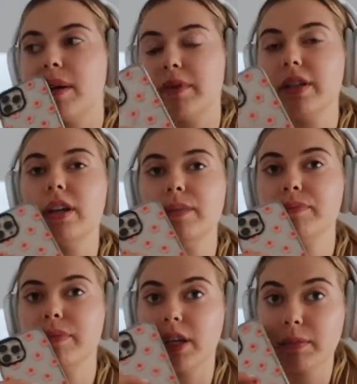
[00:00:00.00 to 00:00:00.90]
I'm going to go.
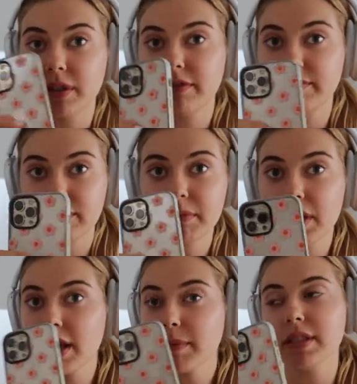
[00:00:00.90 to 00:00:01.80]
And I'm going
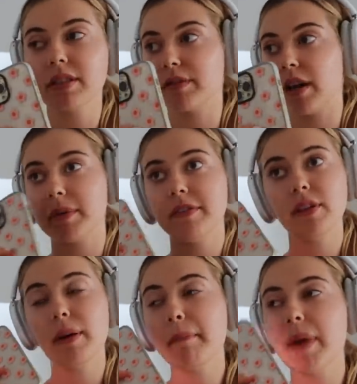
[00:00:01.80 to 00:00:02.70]
to thank myself for it. I'm going to
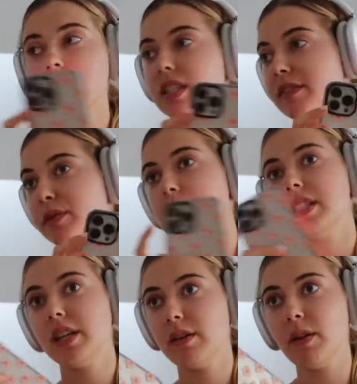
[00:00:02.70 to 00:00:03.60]
feel amazing afterwards.
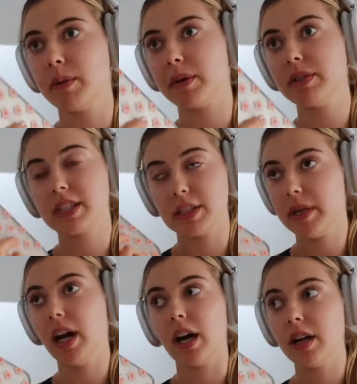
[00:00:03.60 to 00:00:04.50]
And I know I will. It's going to
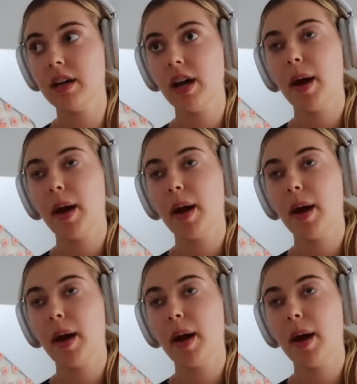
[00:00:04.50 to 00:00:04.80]
be hard.